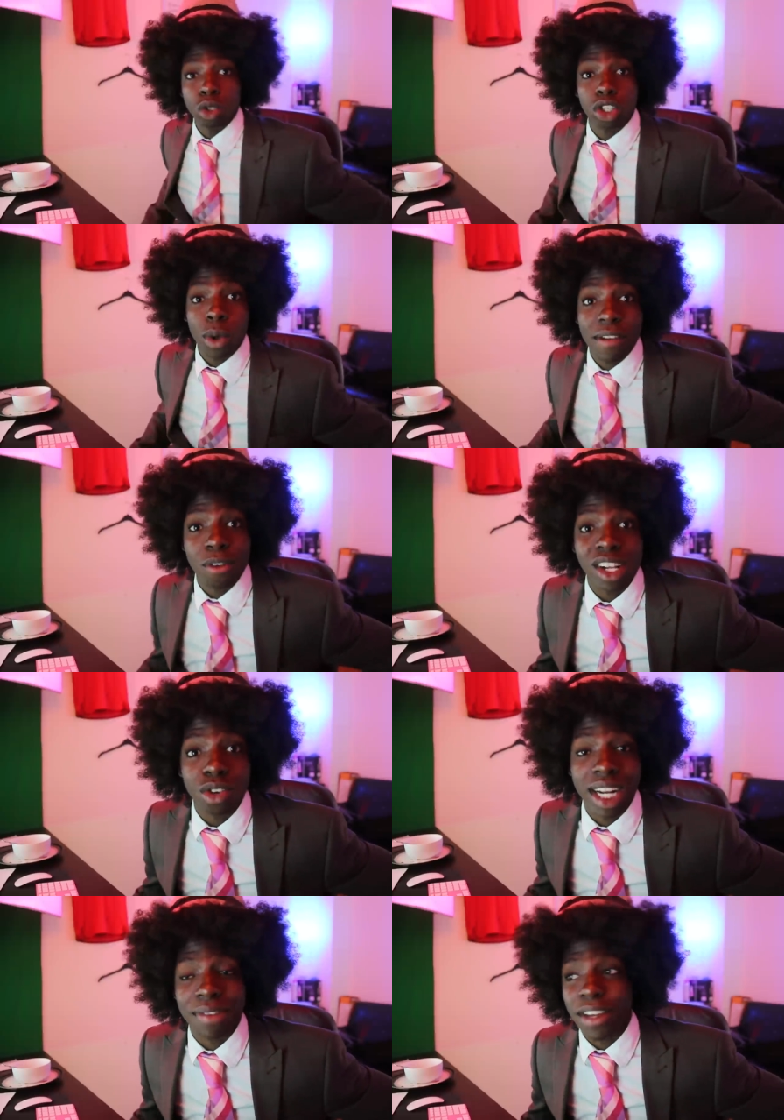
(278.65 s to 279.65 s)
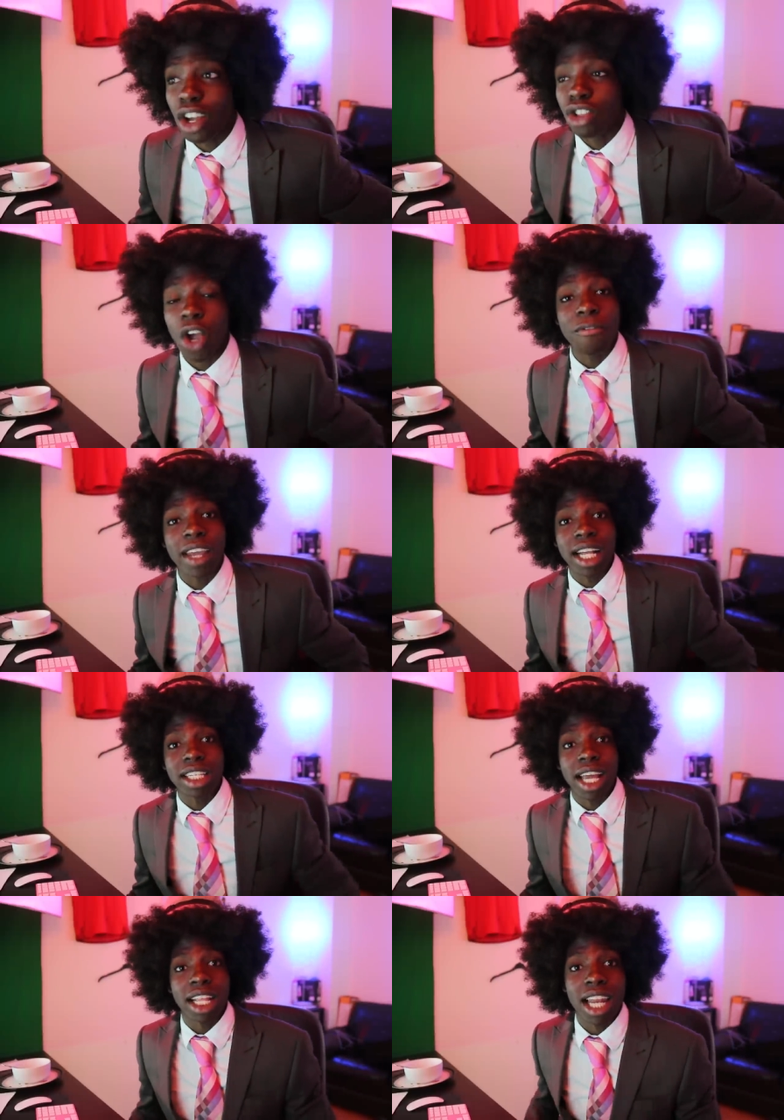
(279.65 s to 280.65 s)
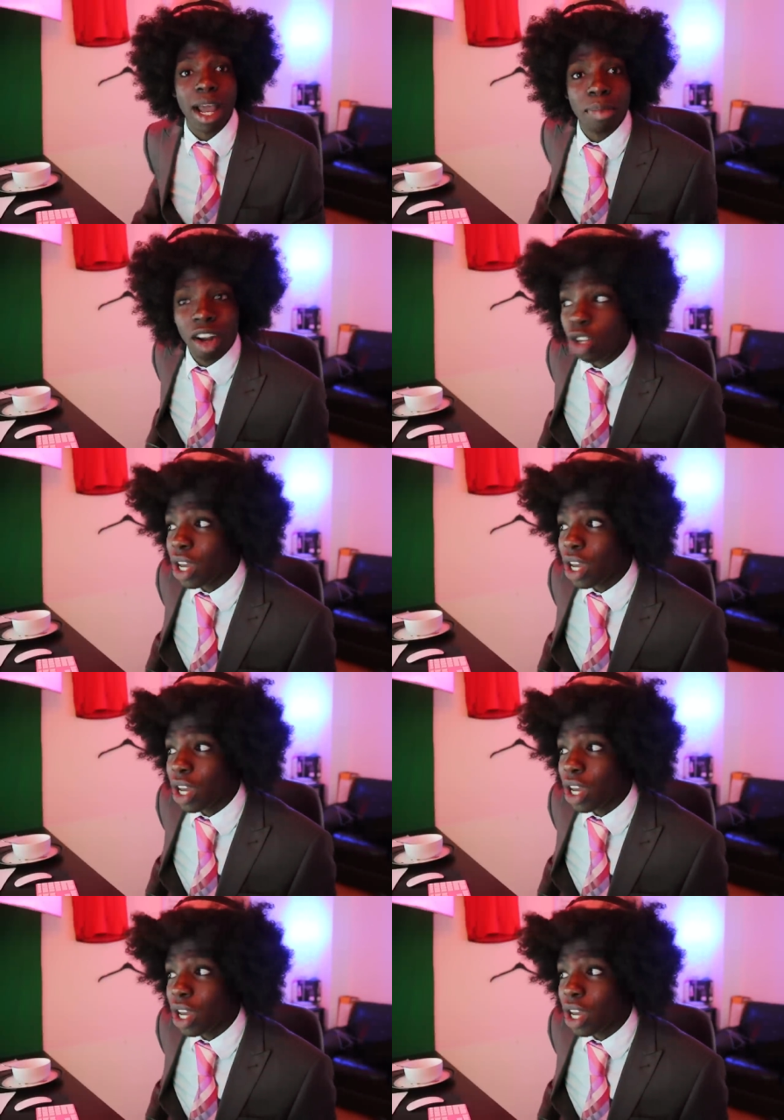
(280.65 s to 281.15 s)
also, if you enjoy this video, don't forget to hit the like button.